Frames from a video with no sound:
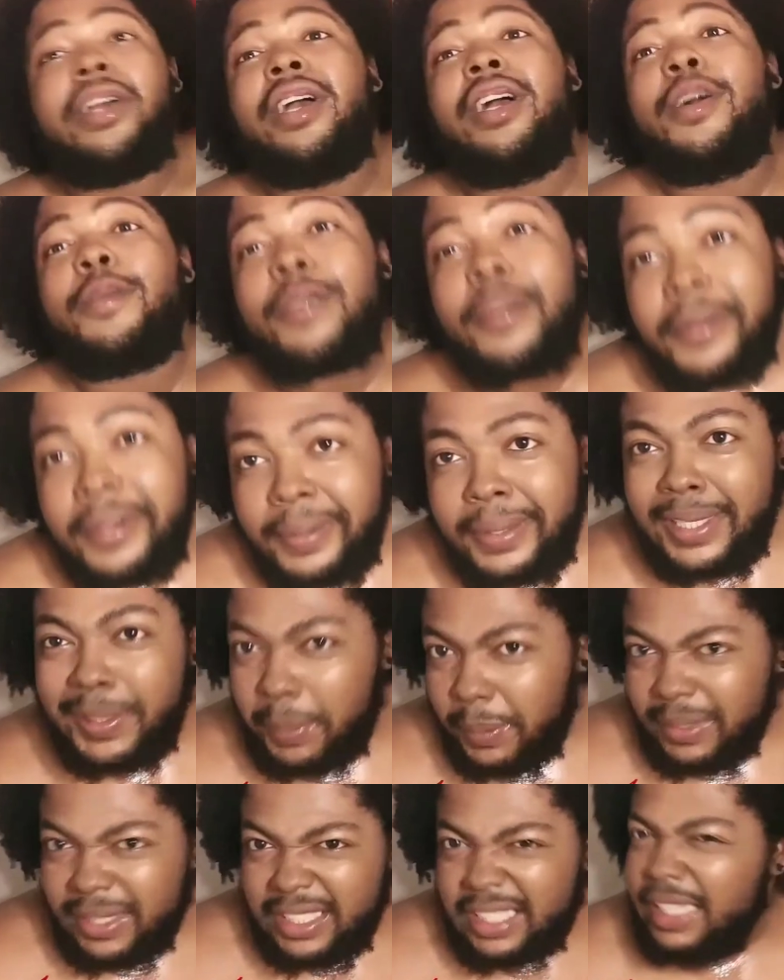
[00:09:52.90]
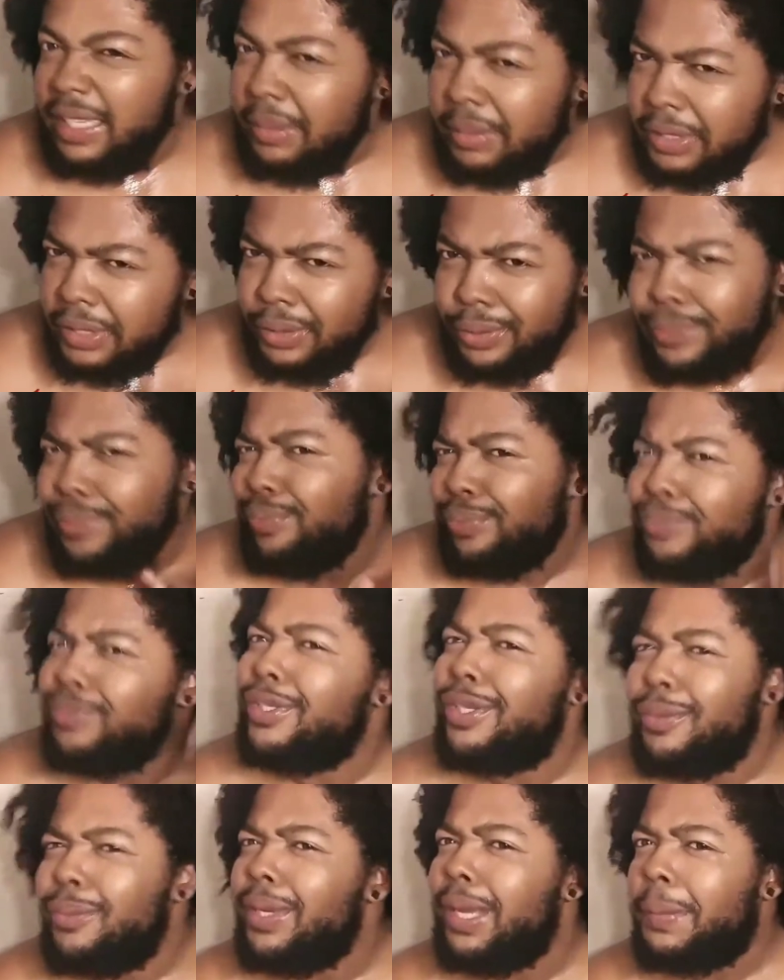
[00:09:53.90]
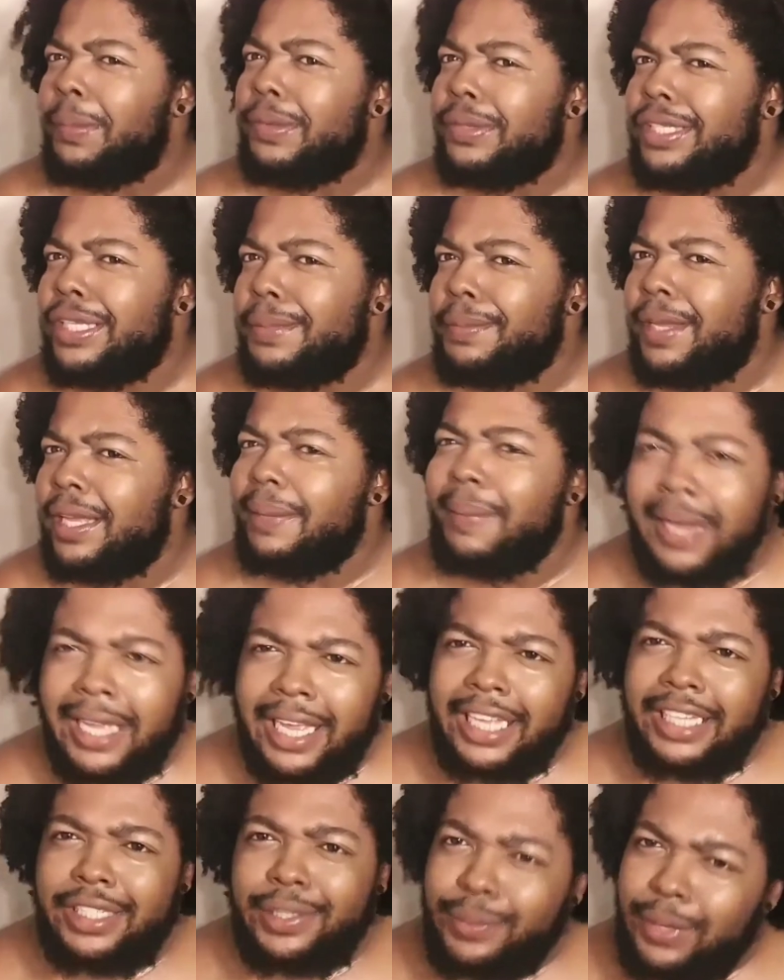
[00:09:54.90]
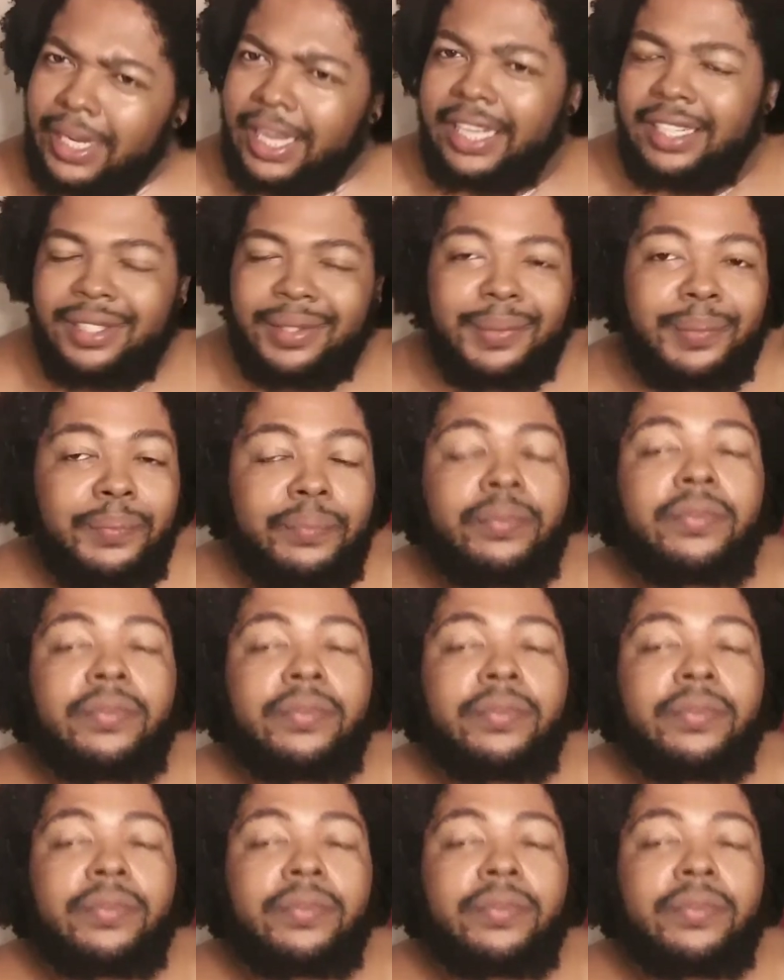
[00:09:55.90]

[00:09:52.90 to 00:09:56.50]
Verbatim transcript: come on, team, come on, team name, I got you, I got you